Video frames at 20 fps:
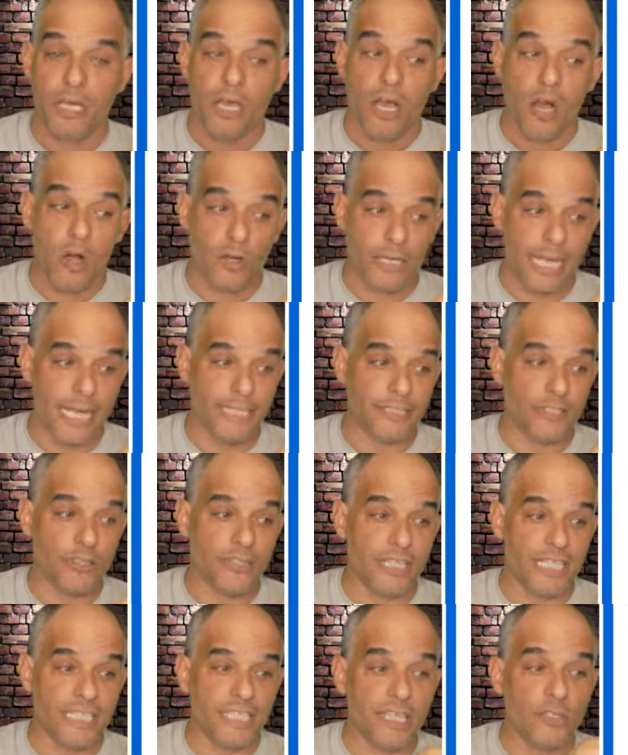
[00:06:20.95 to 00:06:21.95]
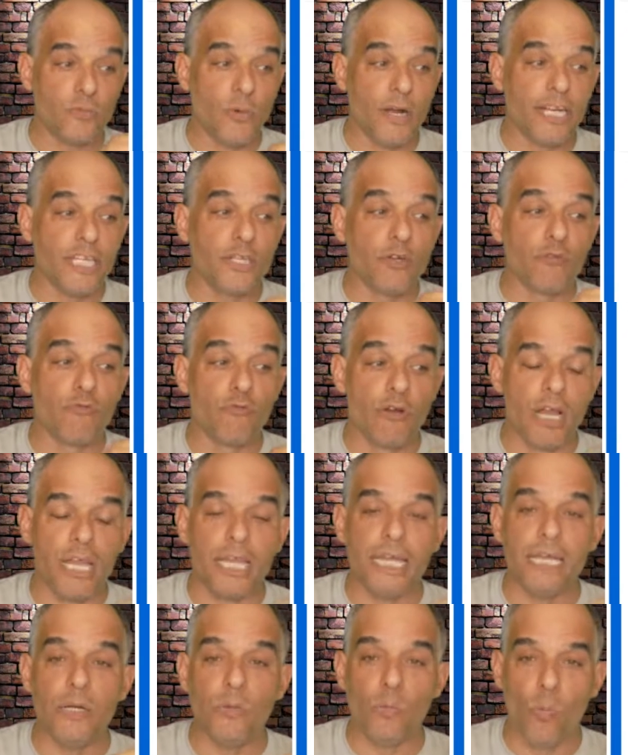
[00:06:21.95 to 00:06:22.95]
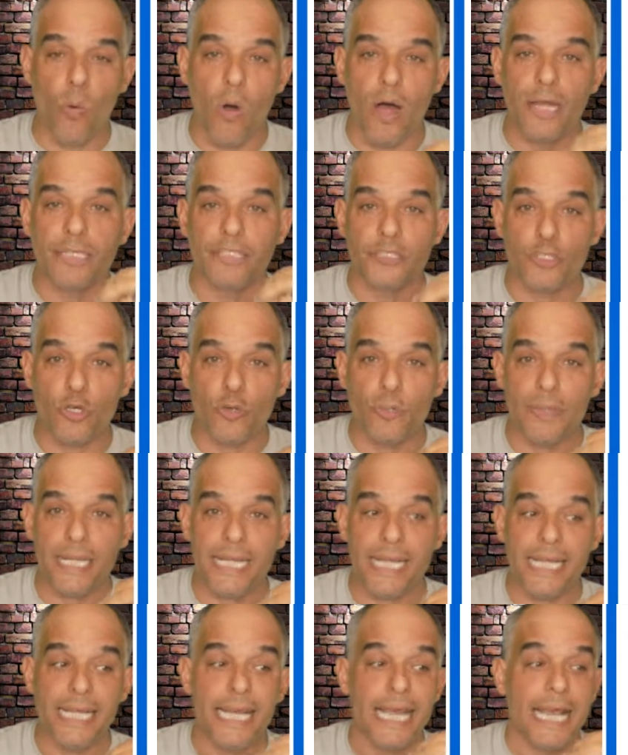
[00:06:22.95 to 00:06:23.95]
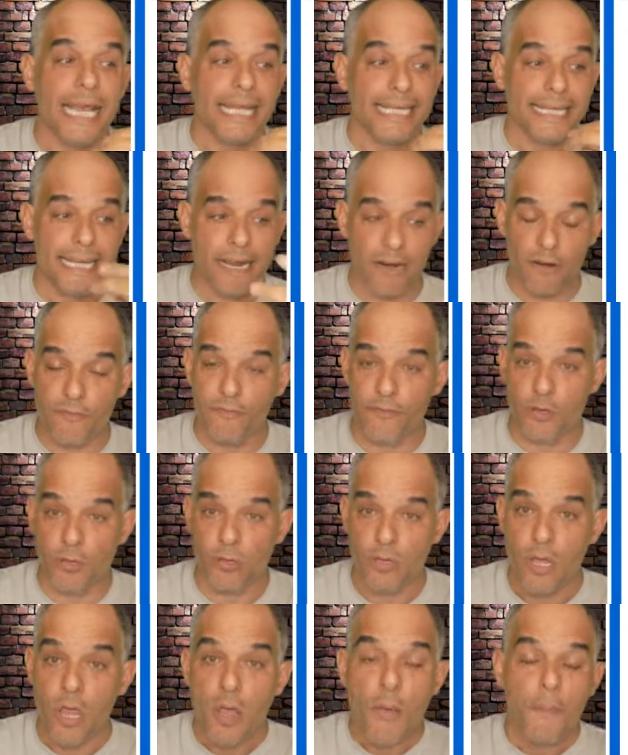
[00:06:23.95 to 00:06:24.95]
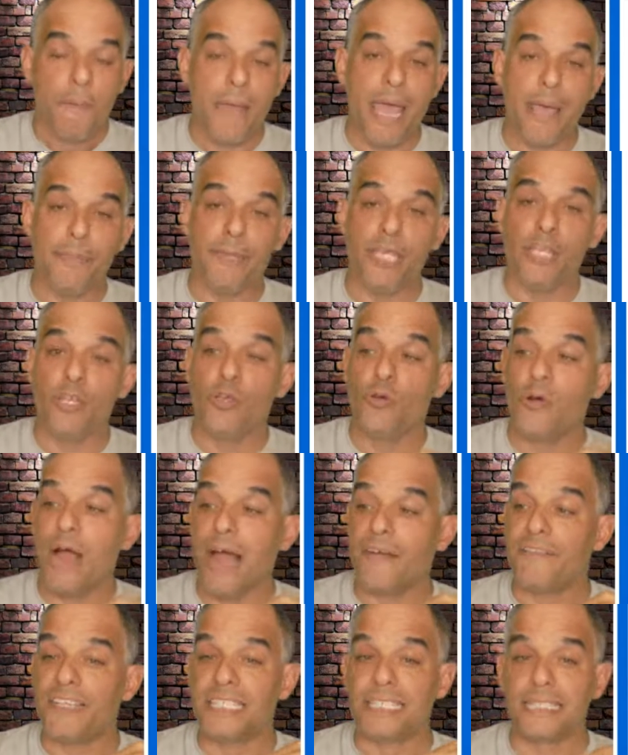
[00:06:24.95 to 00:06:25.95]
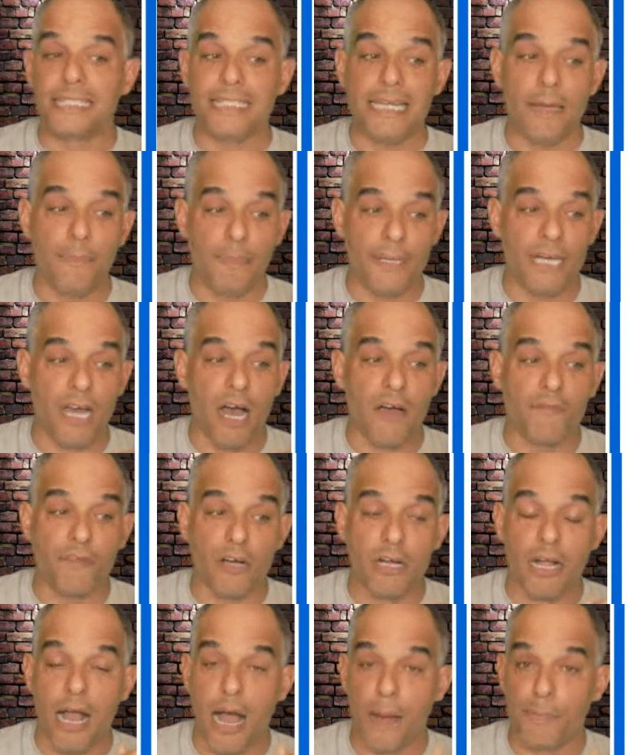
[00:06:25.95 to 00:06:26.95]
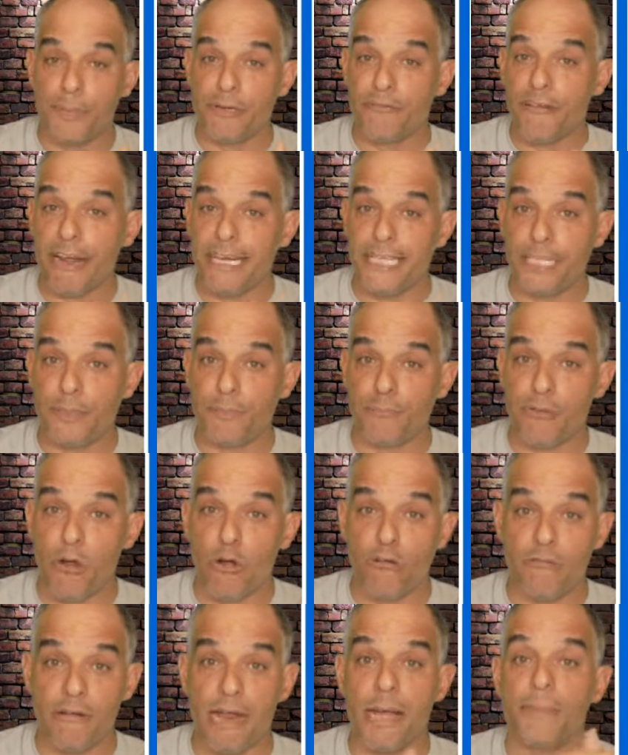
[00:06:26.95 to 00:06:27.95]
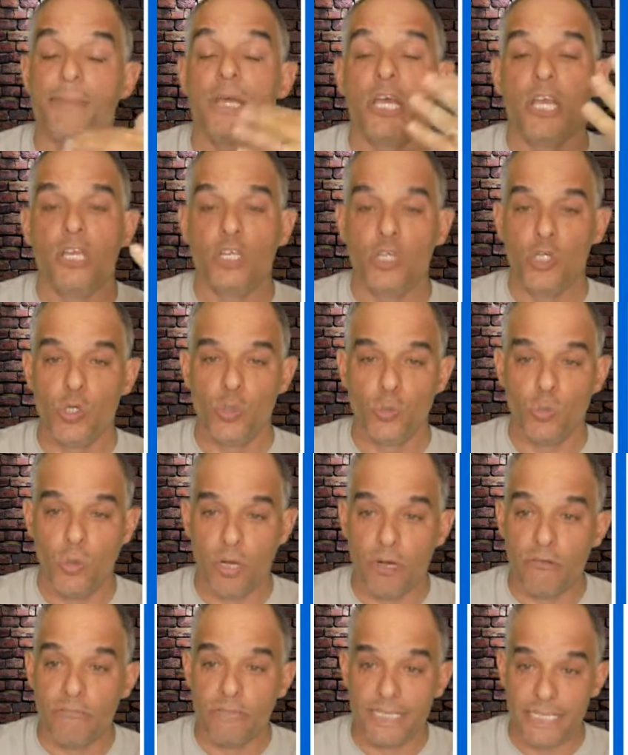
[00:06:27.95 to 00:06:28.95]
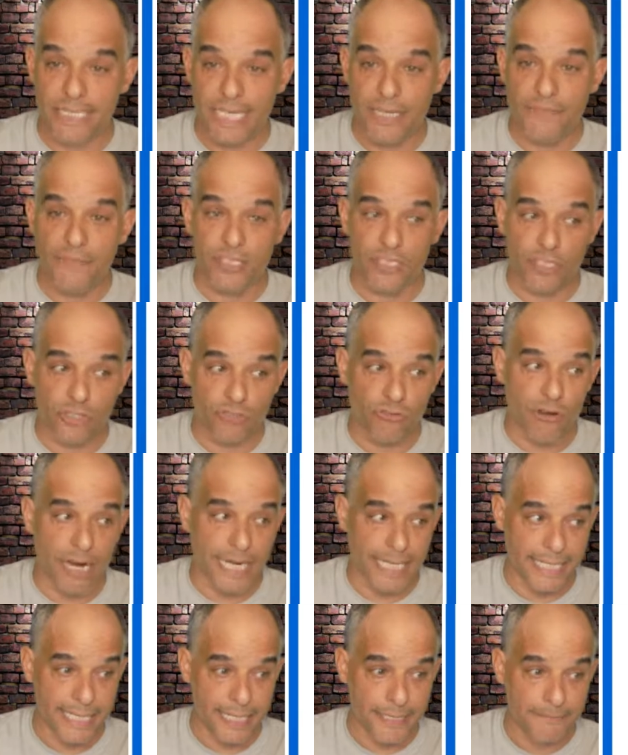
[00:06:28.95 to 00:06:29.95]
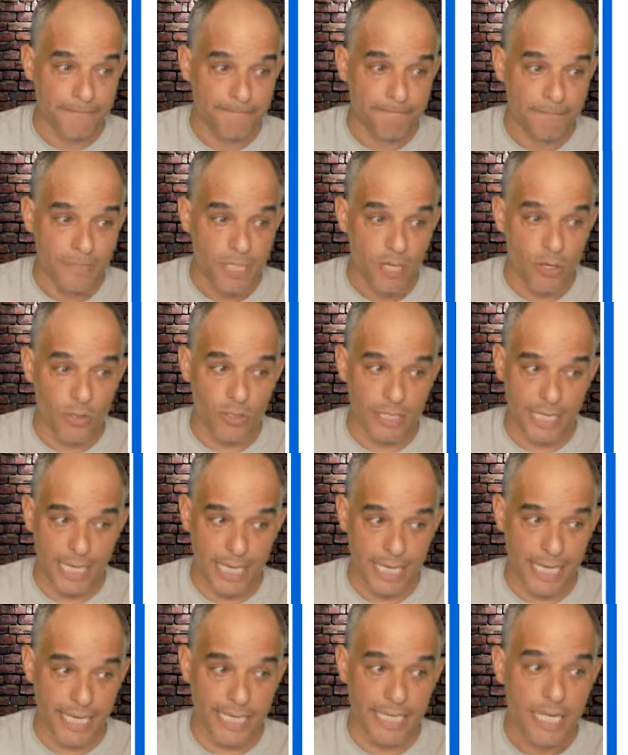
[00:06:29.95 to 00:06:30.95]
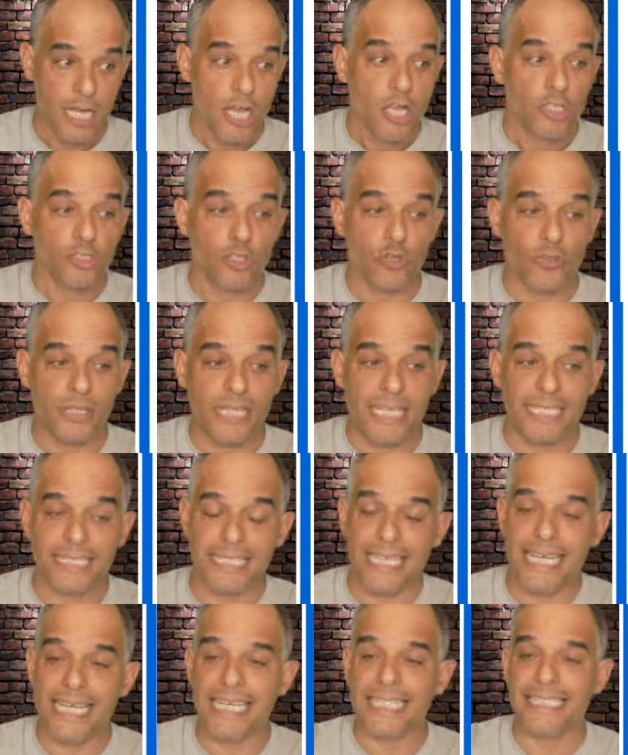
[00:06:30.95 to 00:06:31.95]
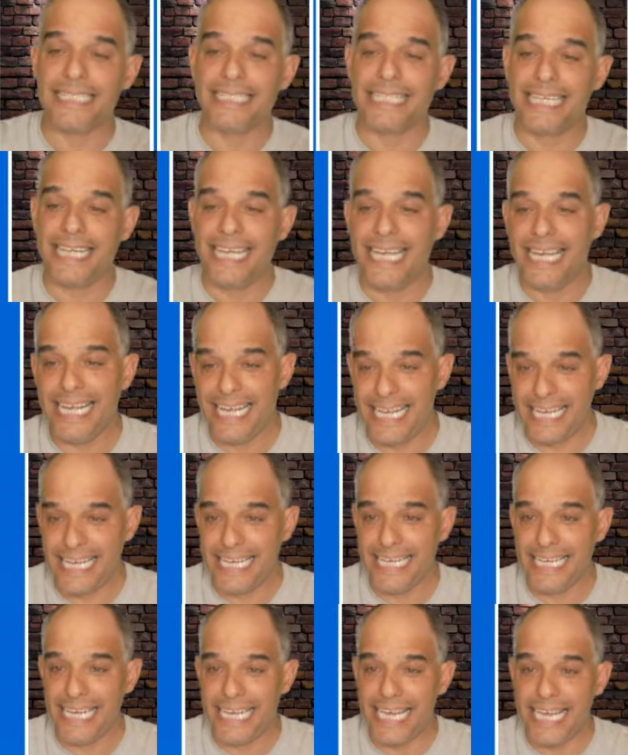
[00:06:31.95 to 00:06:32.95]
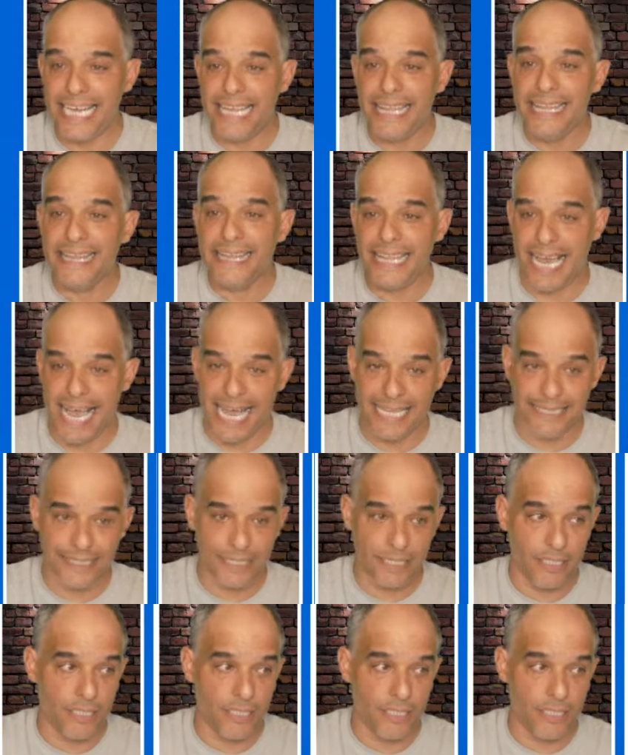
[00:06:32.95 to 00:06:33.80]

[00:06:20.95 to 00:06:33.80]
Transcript: Okay, so this is where you really want to be careful. Maybe you have a snippet of a copyrighted program. You will receive a strike. Okay, so this is key in that.